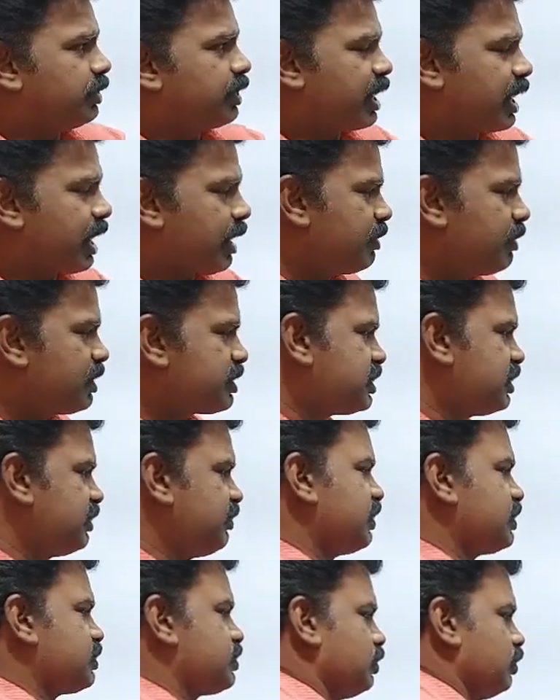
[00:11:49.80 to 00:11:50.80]
dramas, he
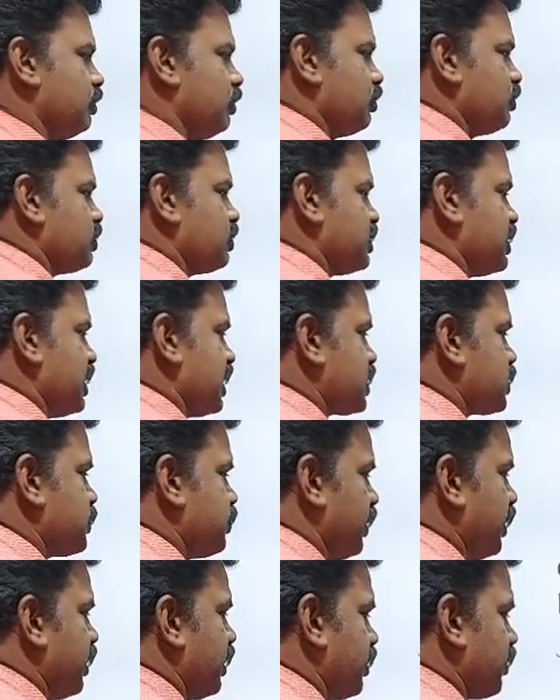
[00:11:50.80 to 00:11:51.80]
was
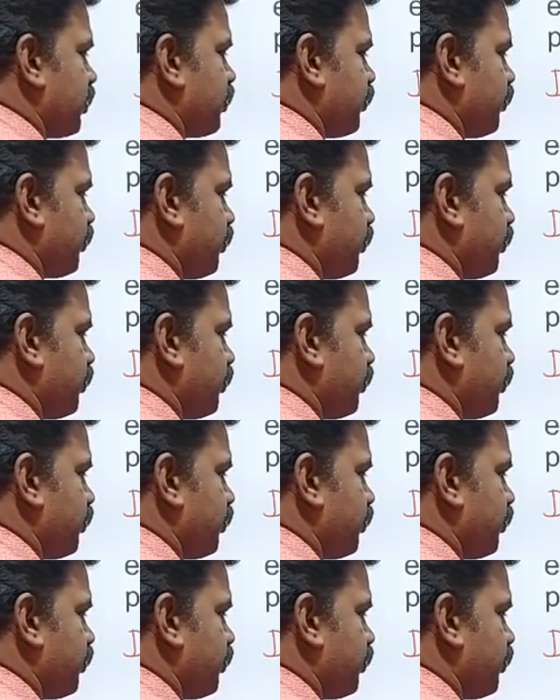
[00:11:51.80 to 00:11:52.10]
Shakespeare.